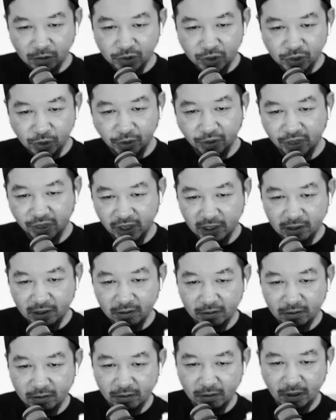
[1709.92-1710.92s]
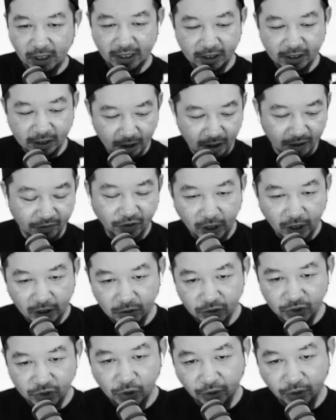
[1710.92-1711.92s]
so thin? Like, isn't the
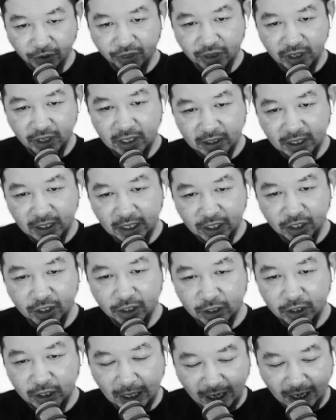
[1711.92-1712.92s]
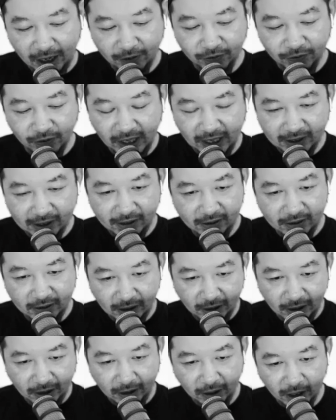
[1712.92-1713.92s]
vinyl so thin that you have less
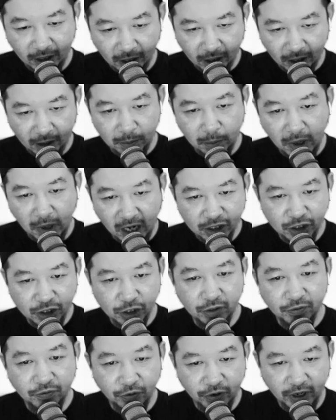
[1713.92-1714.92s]
margin for